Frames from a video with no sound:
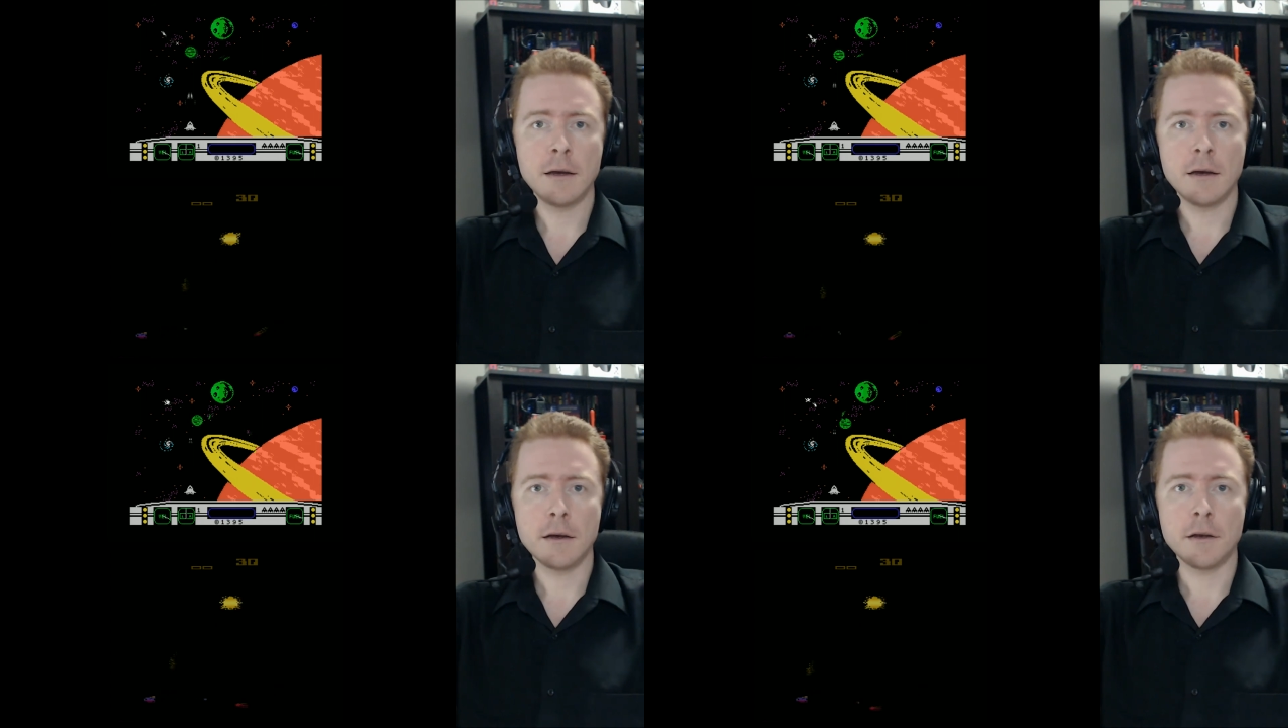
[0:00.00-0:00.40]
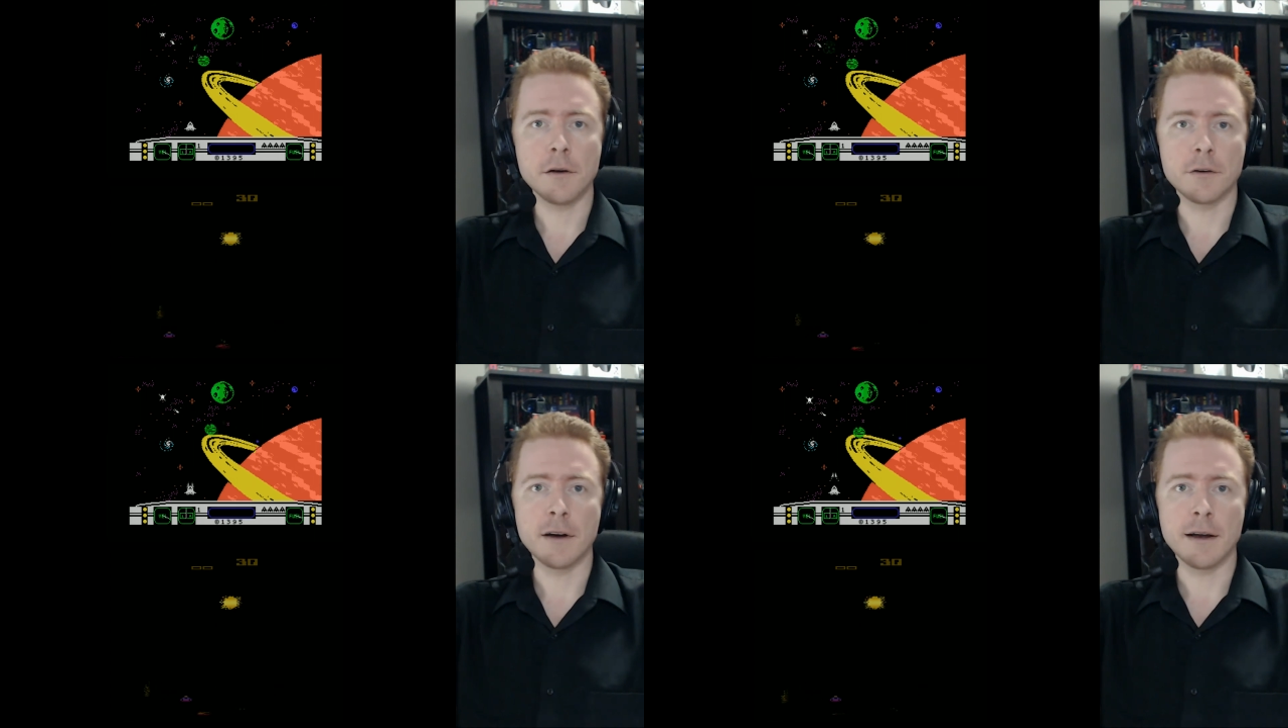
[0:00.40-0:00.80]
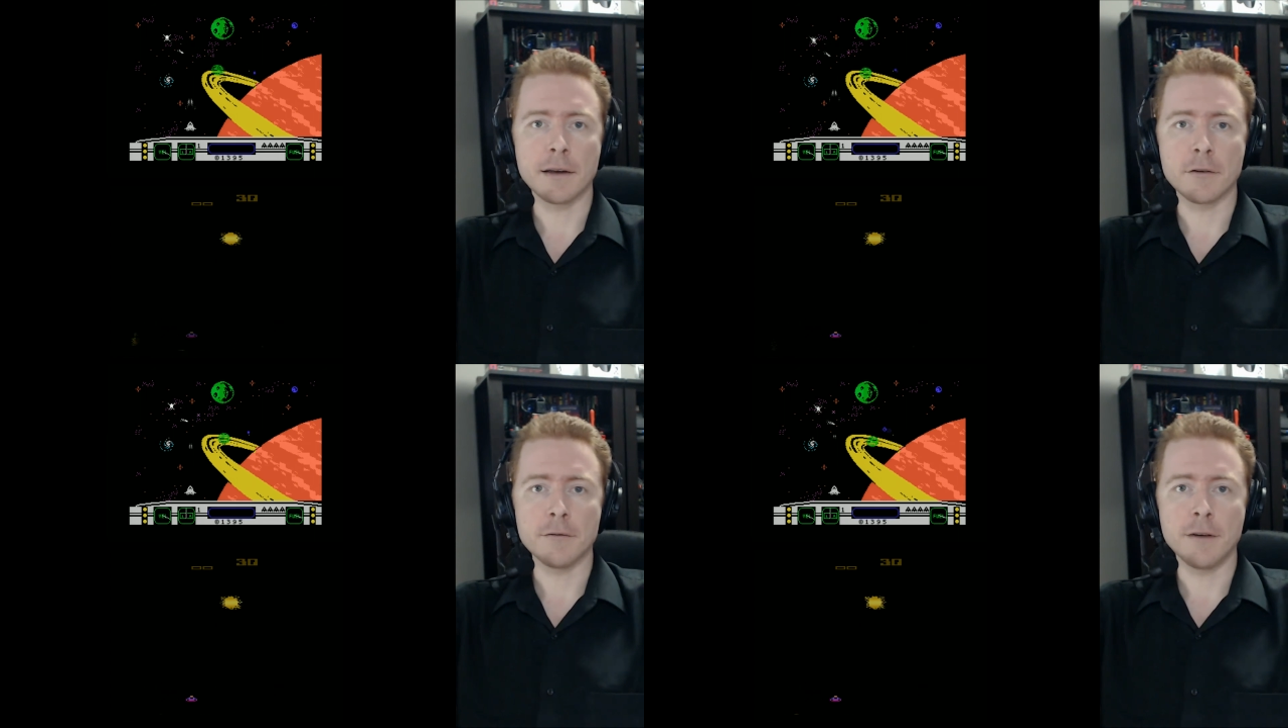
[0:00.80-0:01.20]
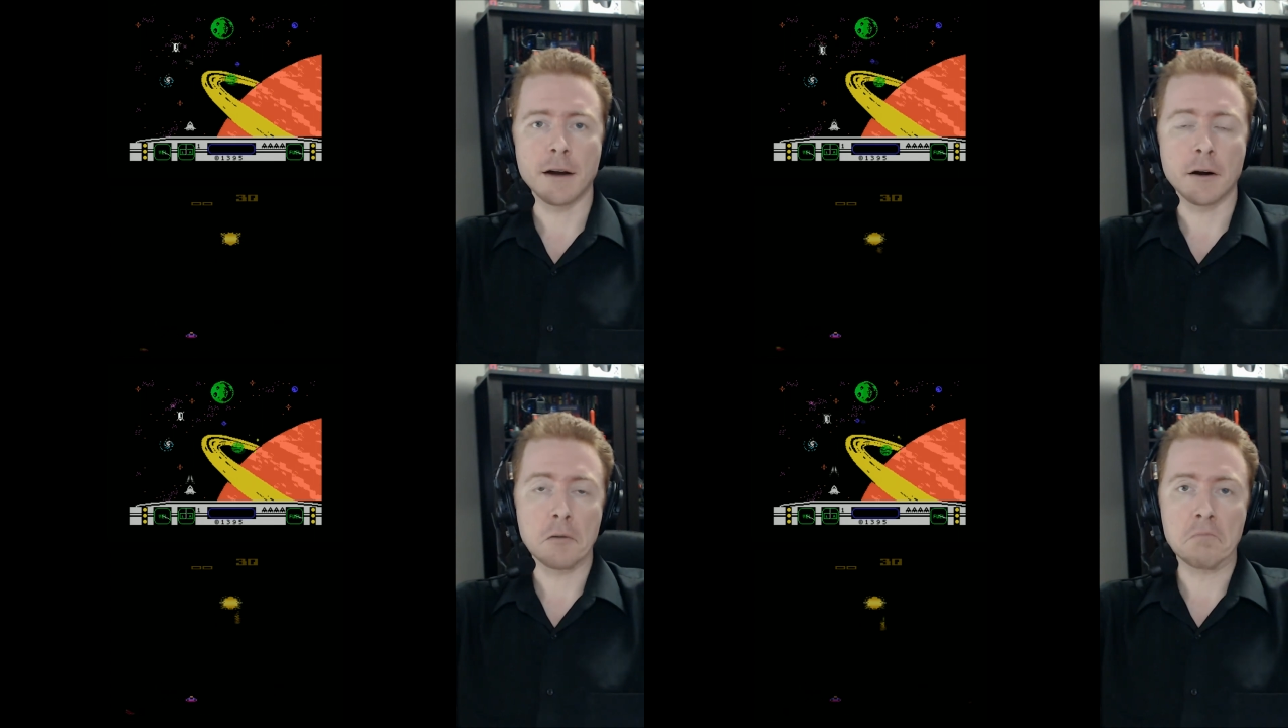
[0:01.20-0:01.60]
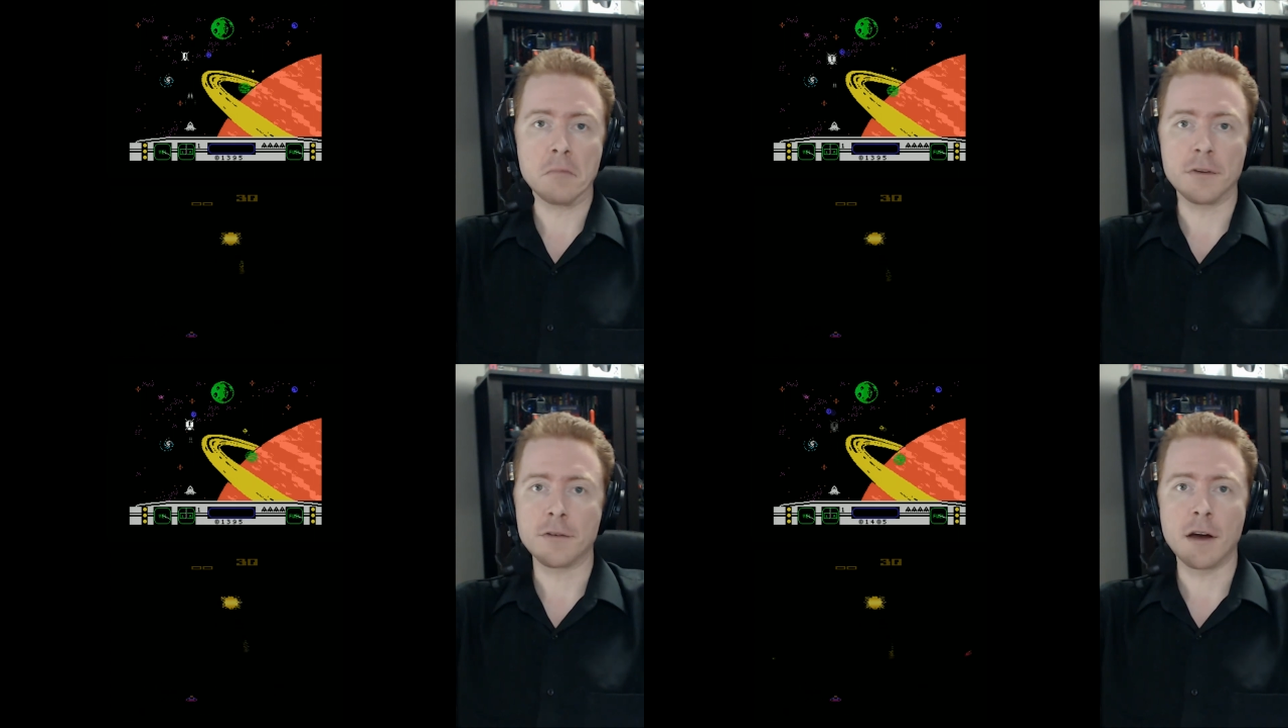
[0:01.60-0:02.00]
Here, diagonal fire
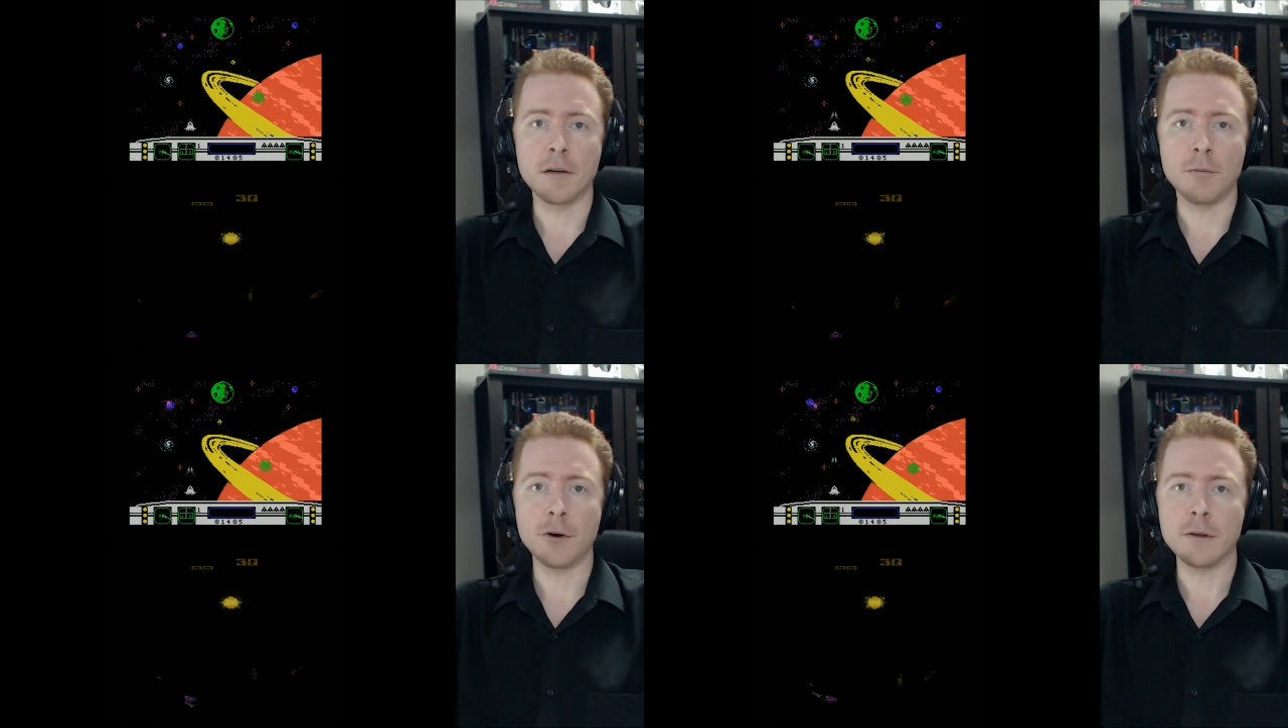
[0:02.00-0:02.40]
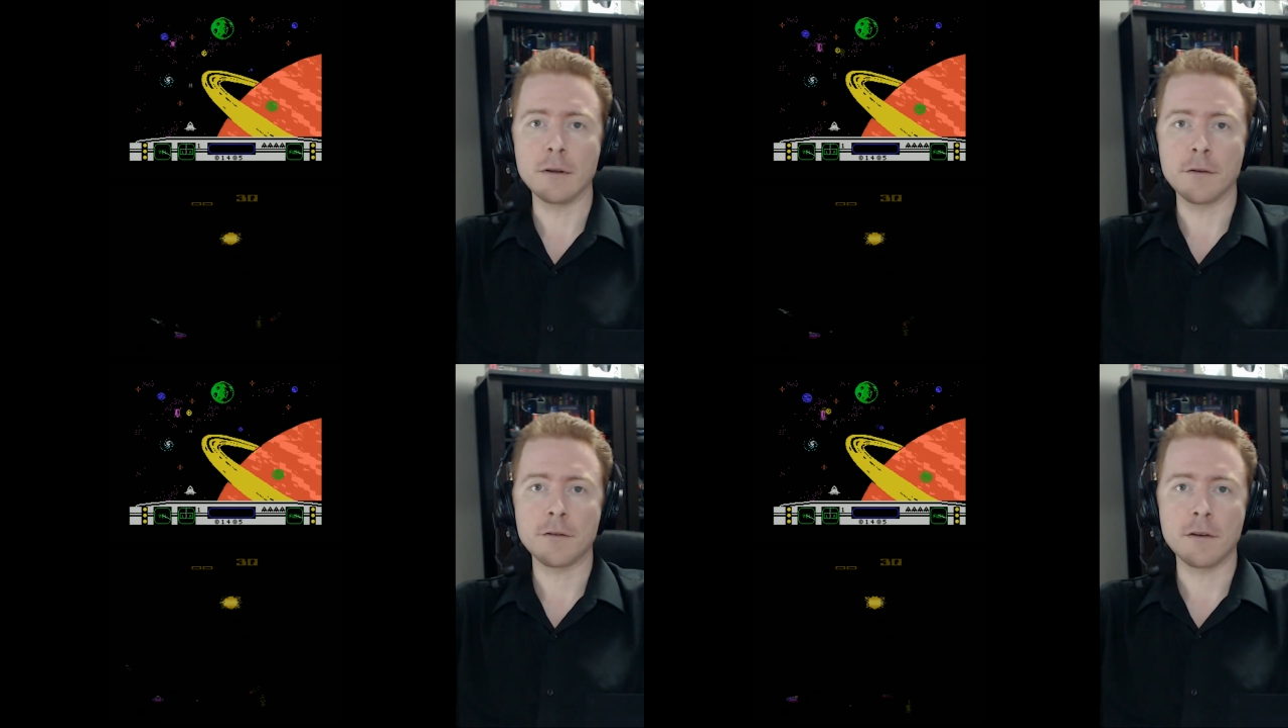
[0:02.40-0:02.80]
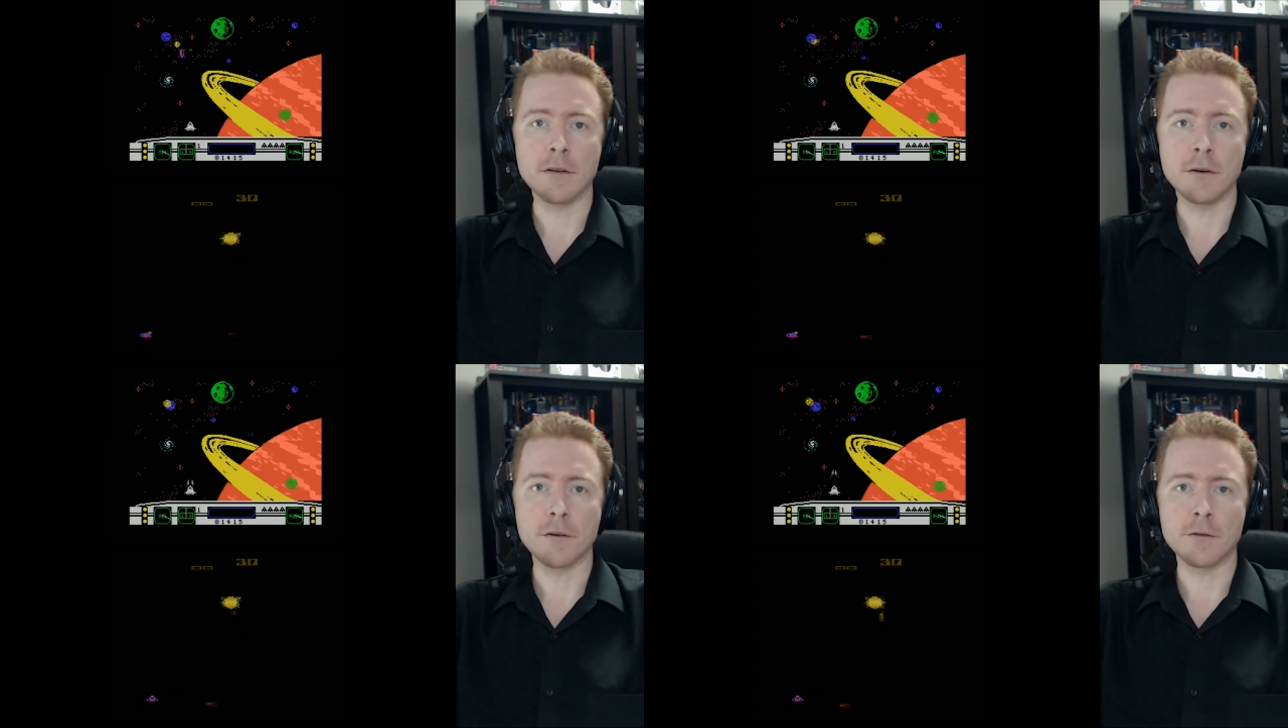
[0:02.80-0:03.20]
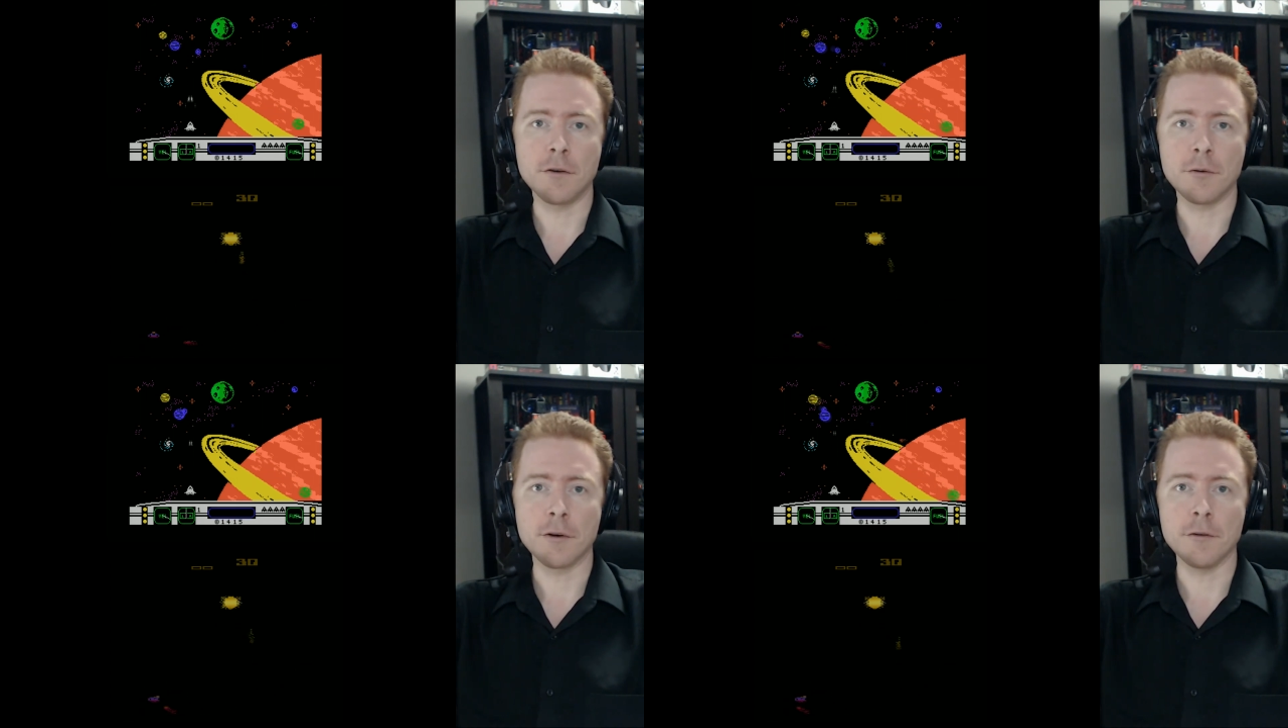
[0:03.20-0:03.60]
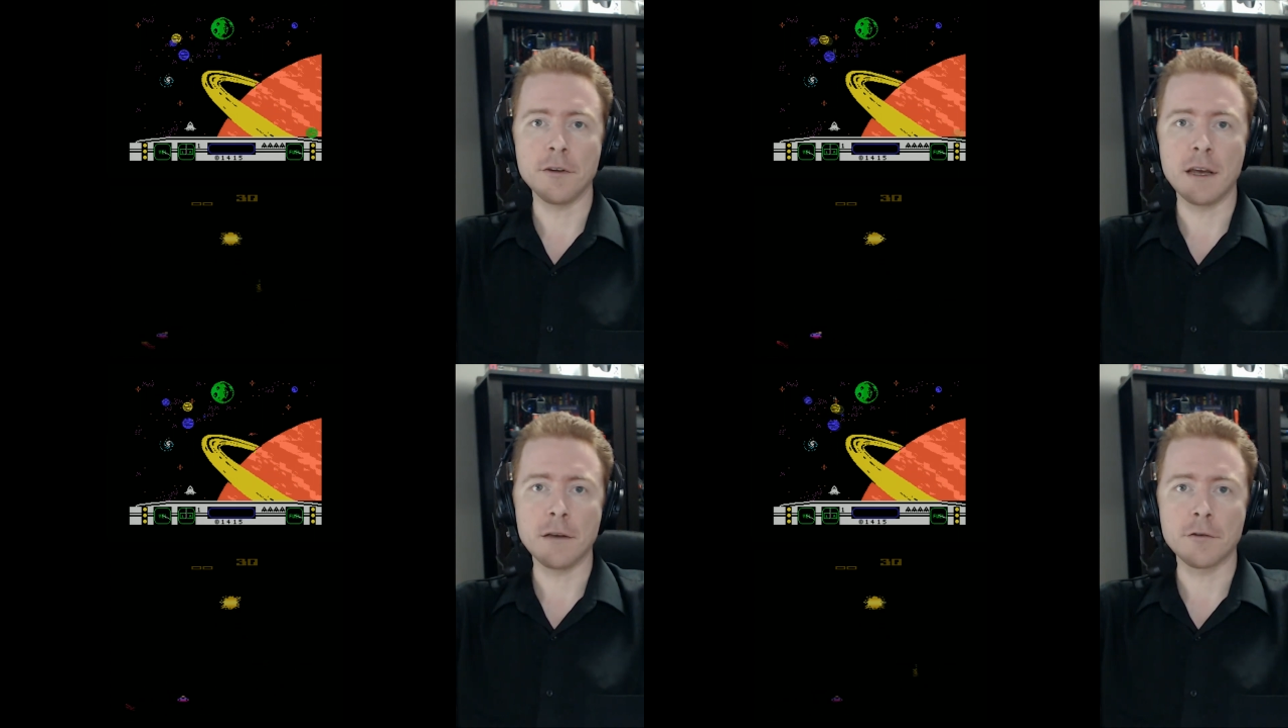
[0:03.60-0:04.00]
is kind of pointless, and there's no real
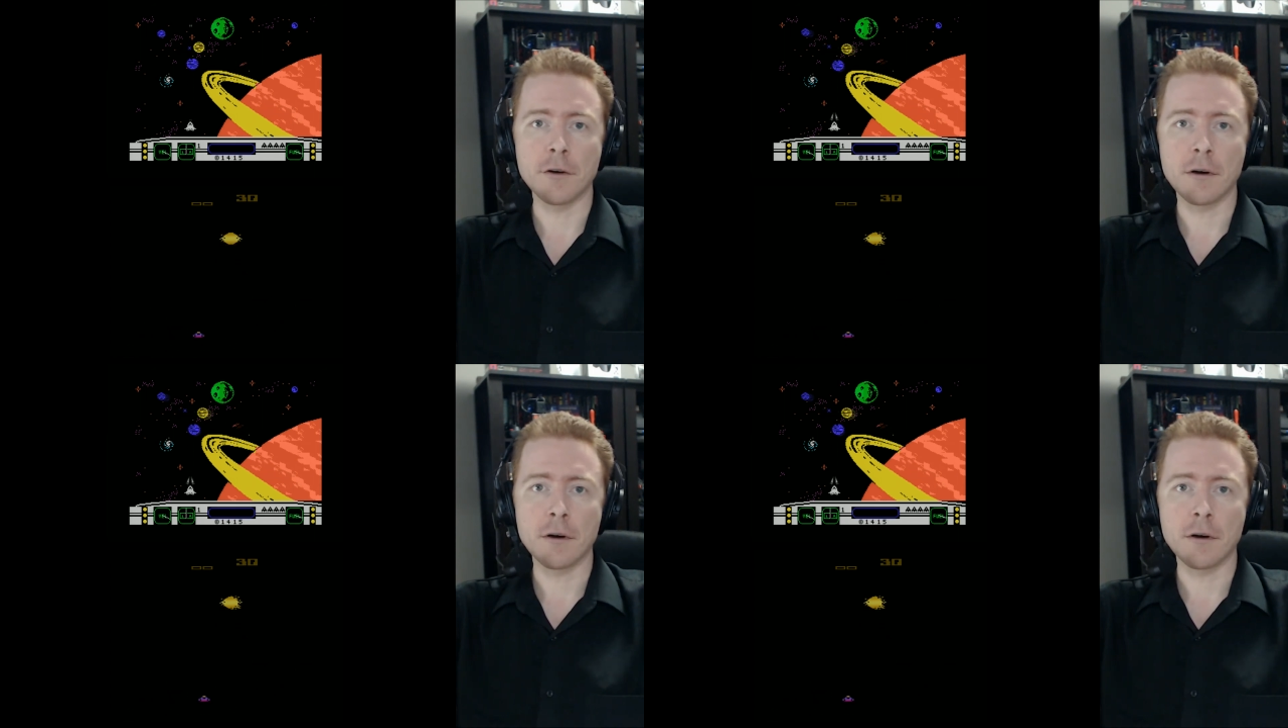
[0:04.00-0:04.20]
danger.